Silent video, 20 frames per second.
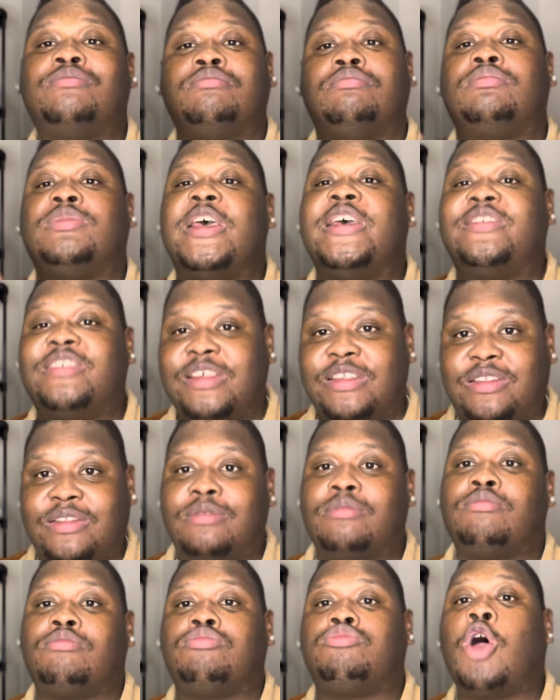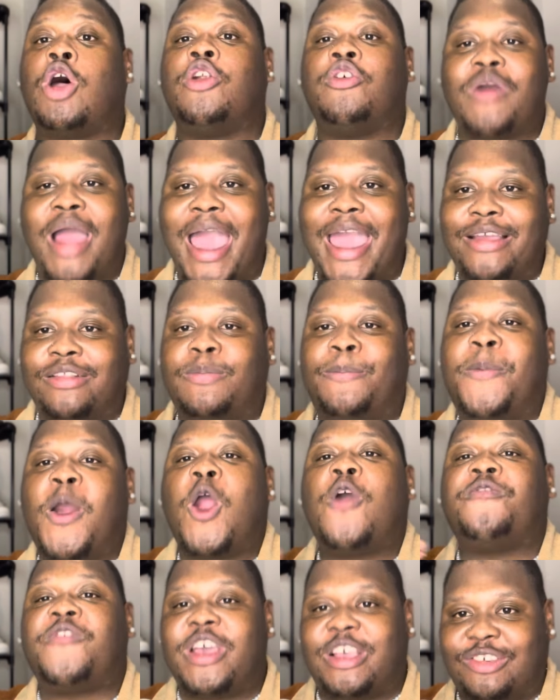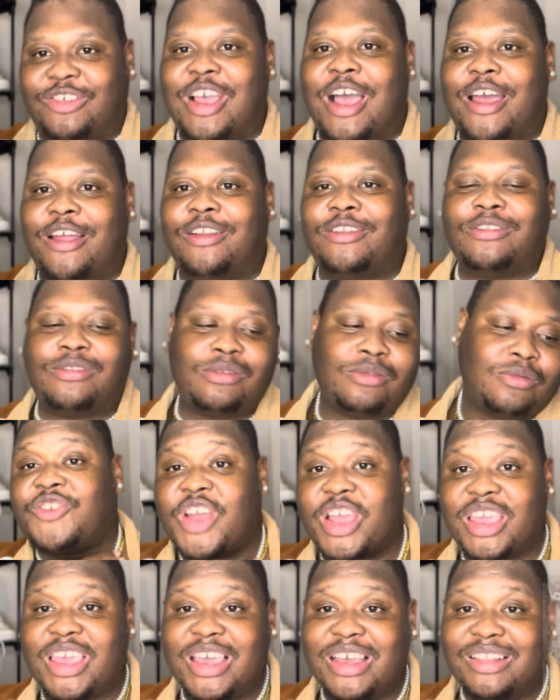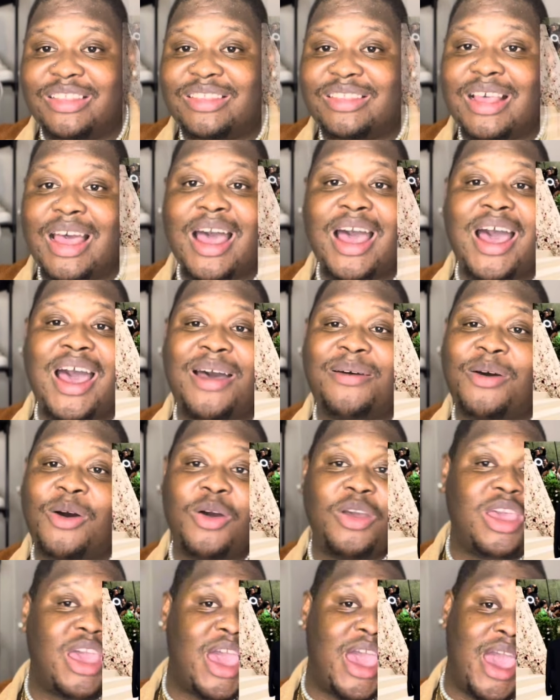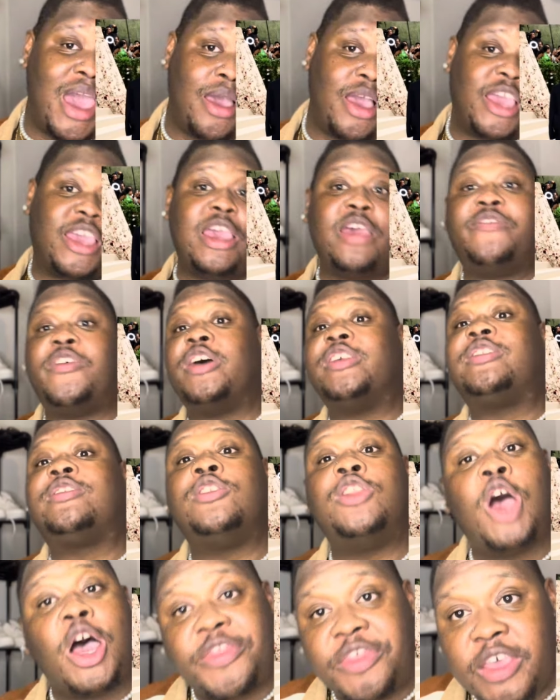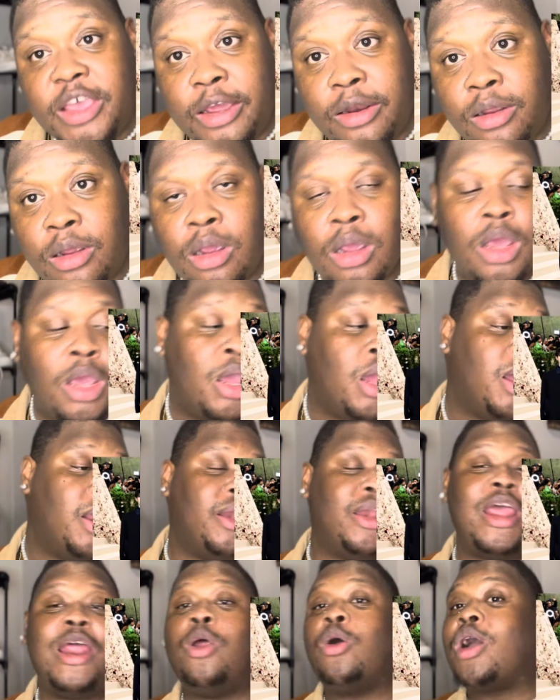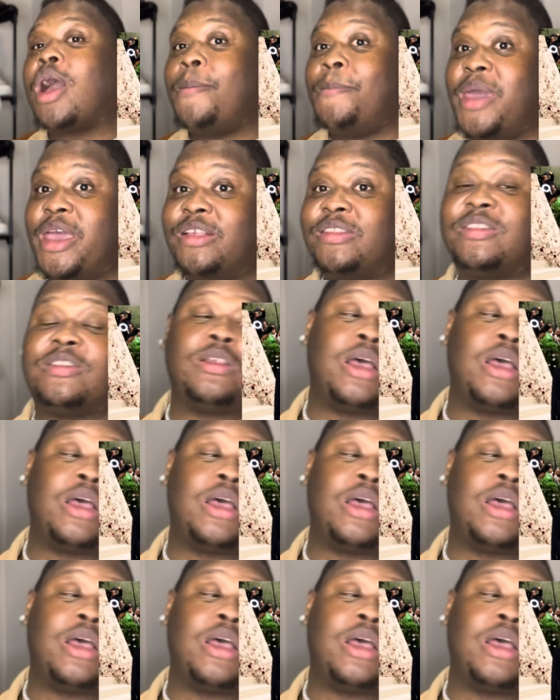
this is done right perfection kids uh okay give us nothing they look a mess.